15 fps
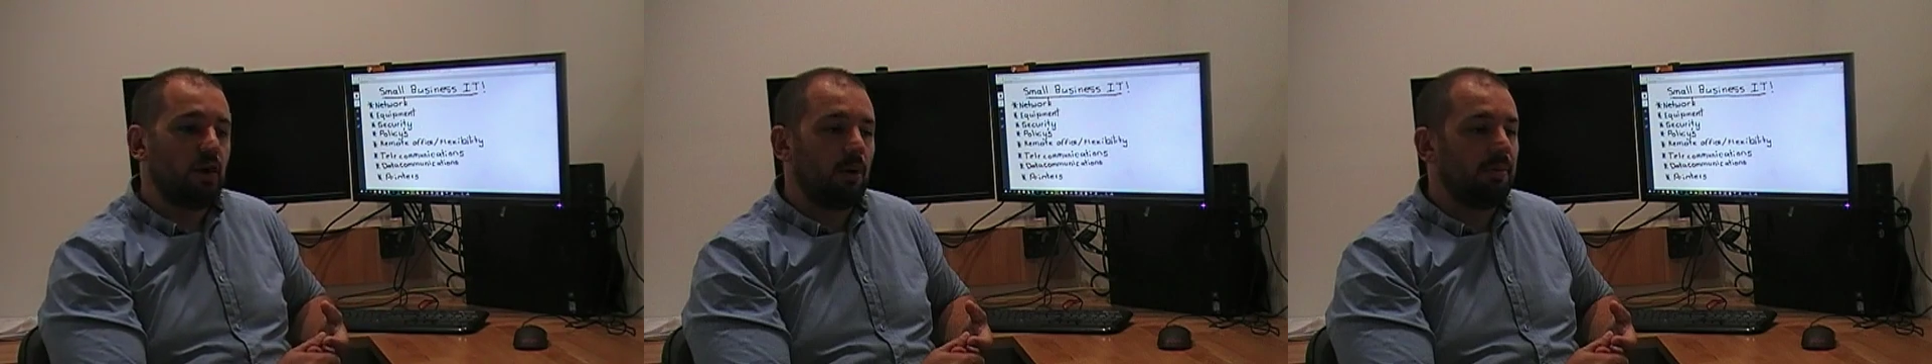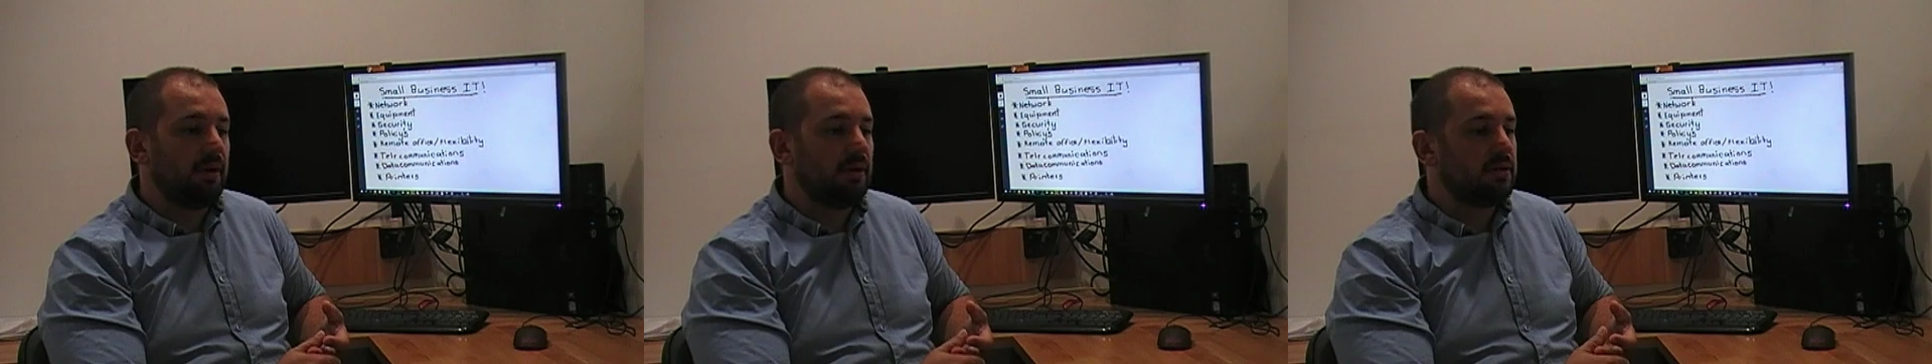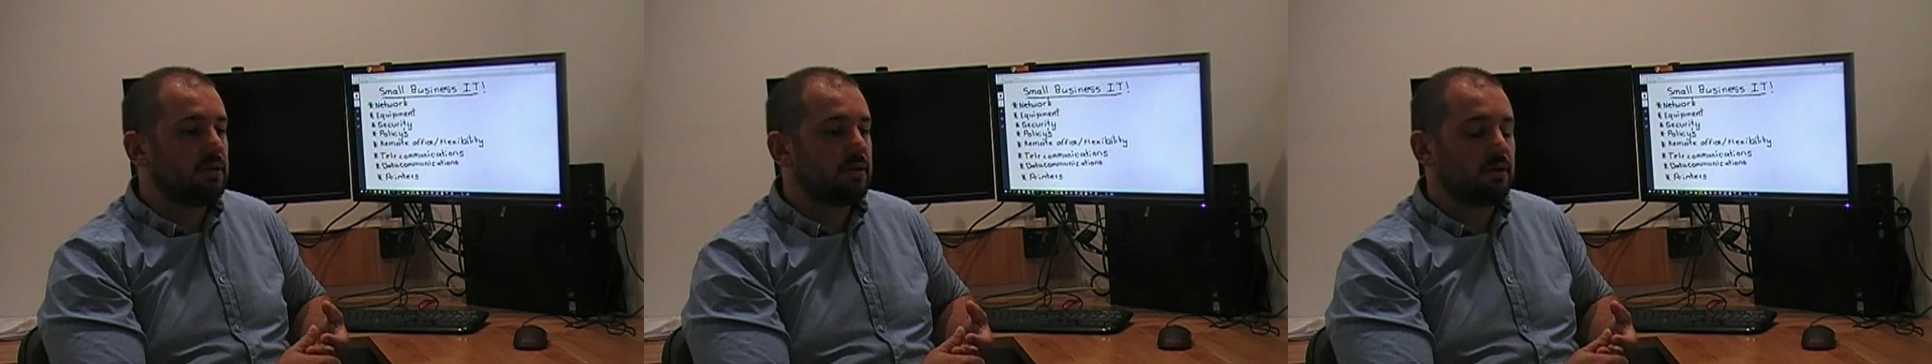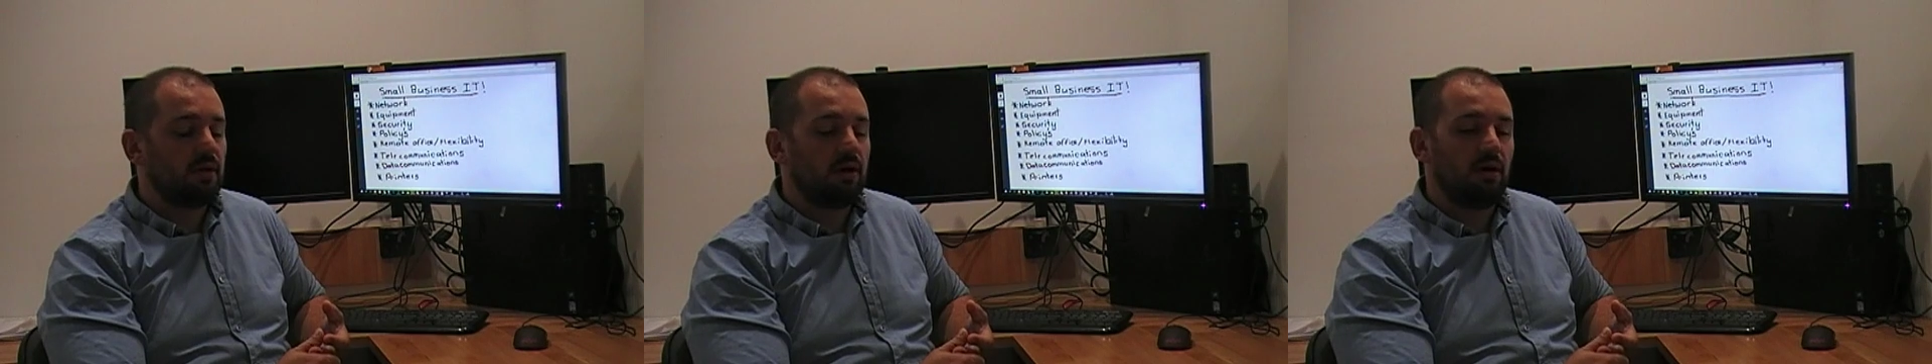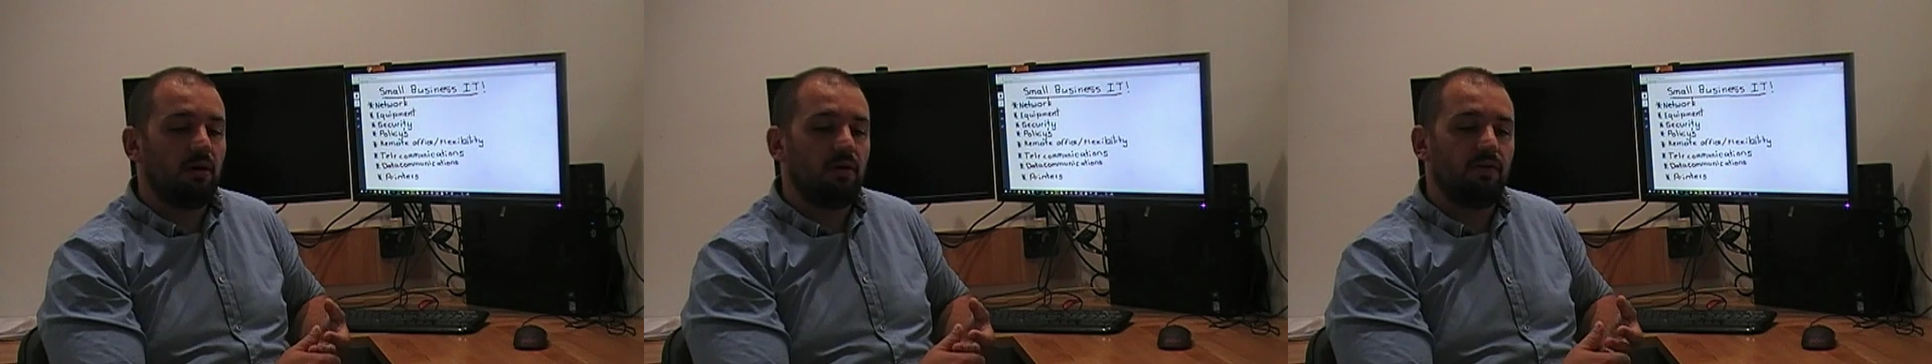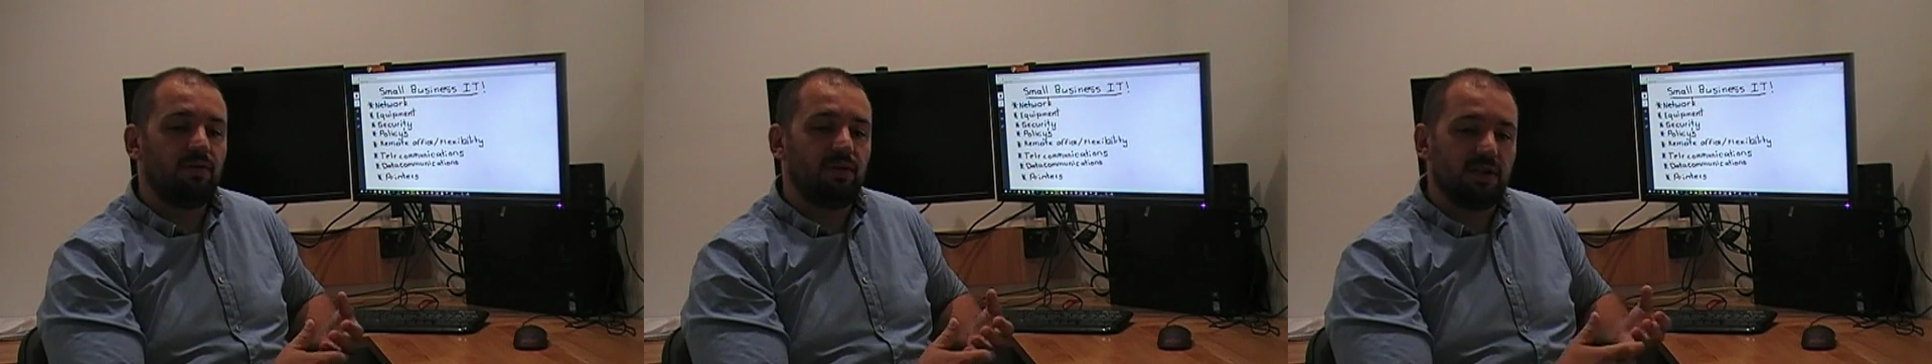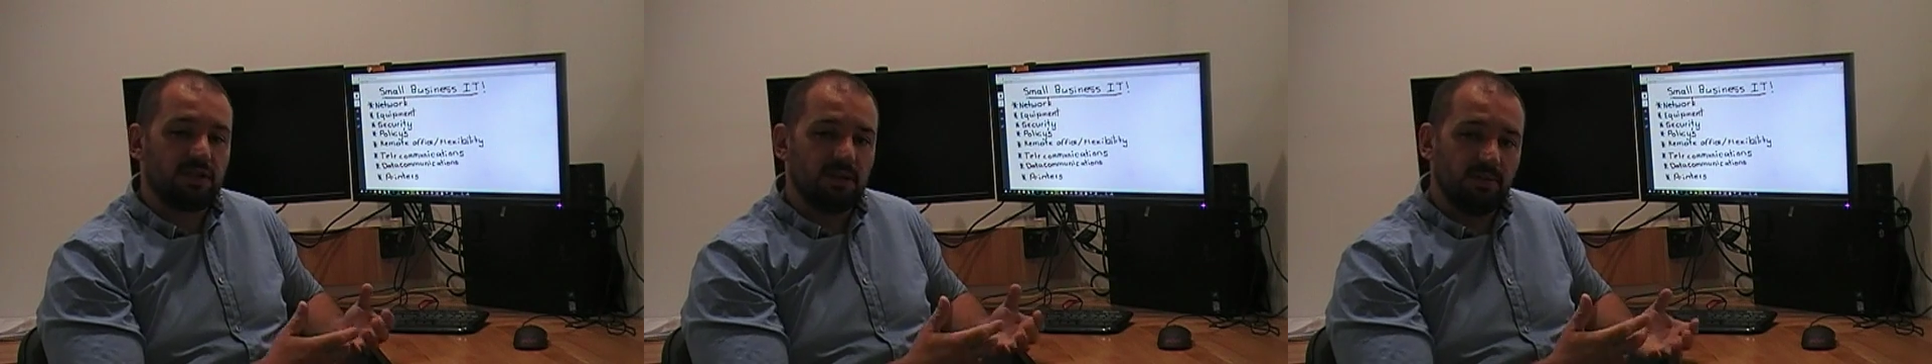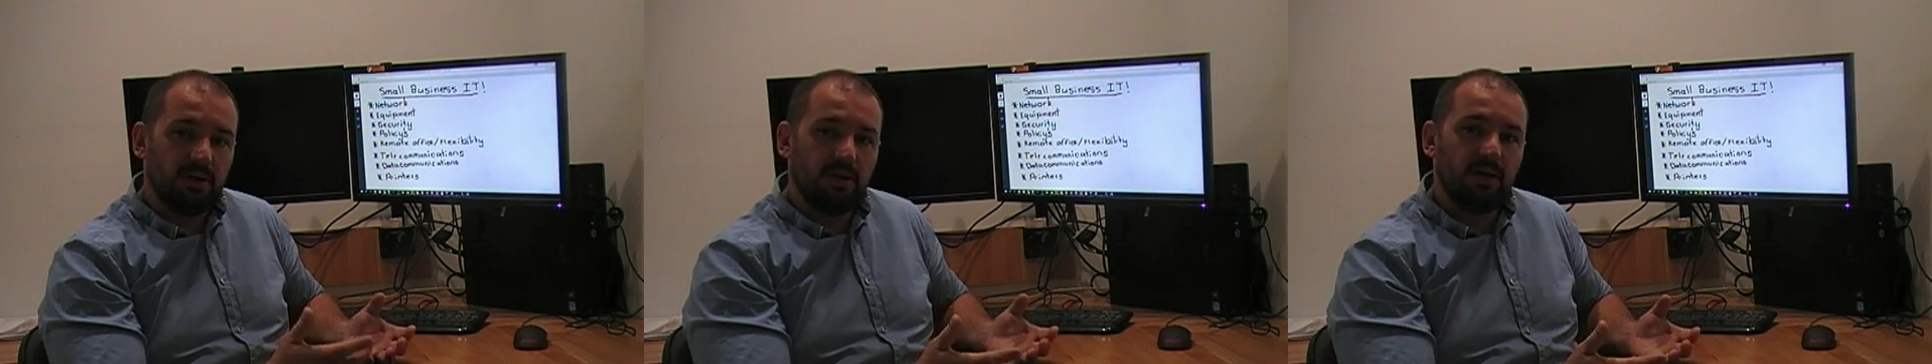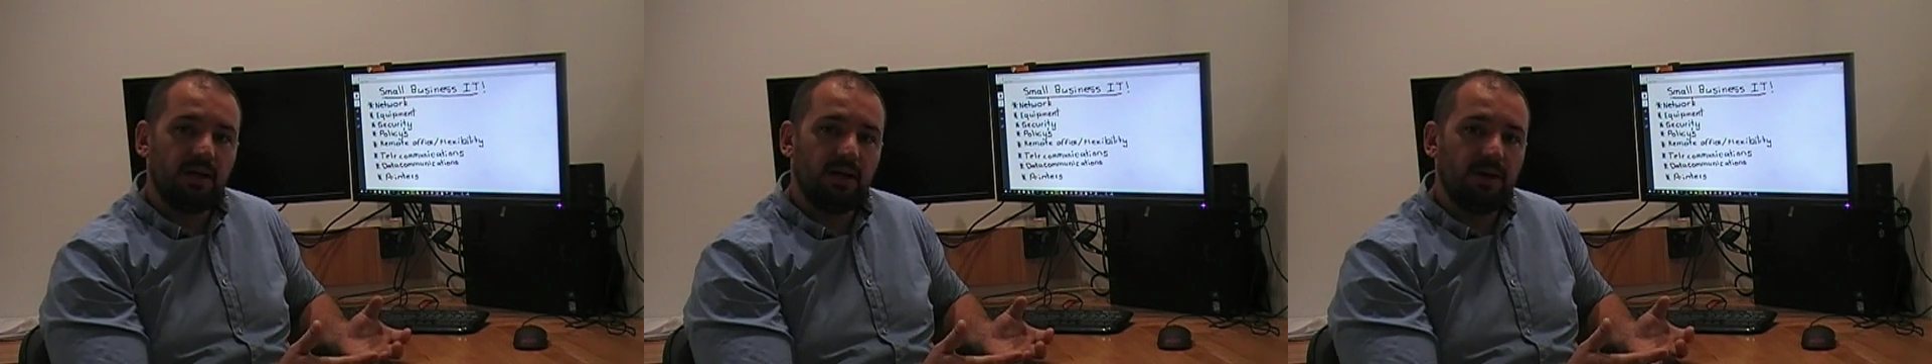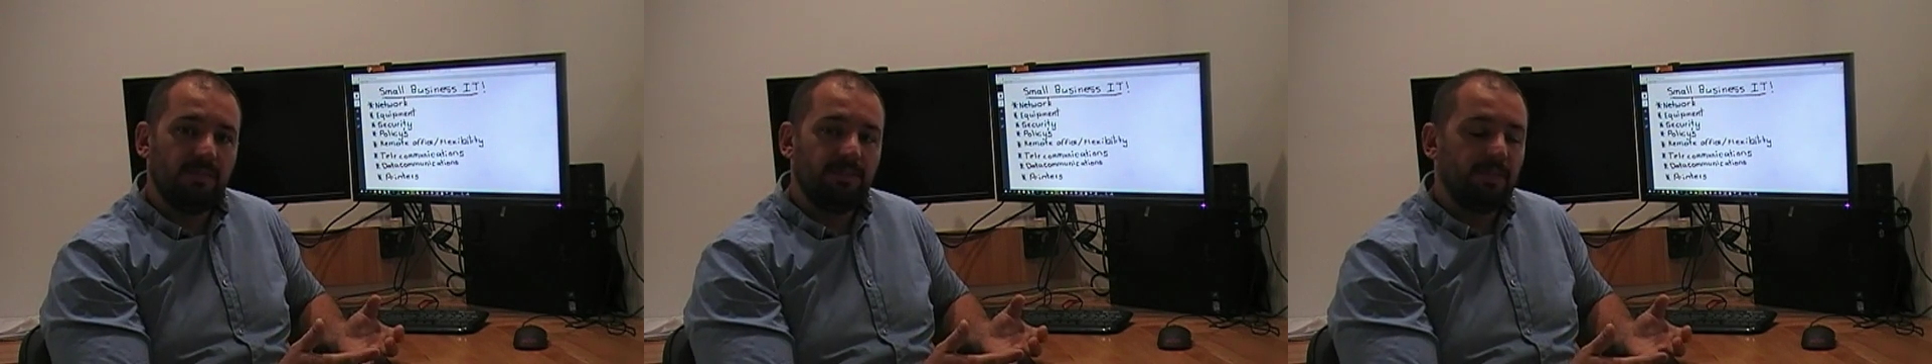topics of
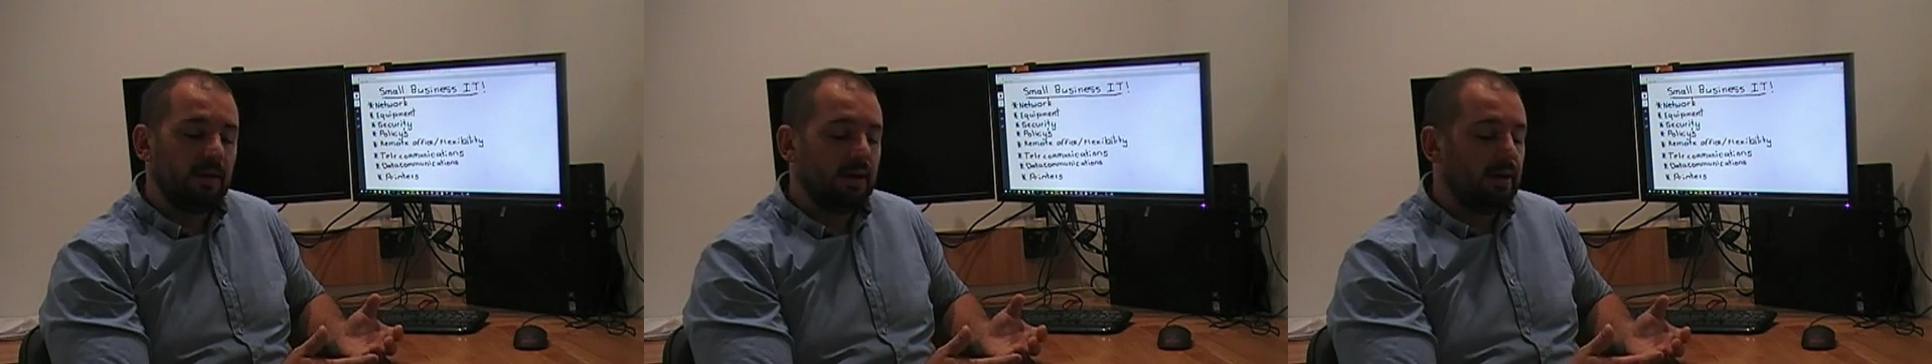flexibility,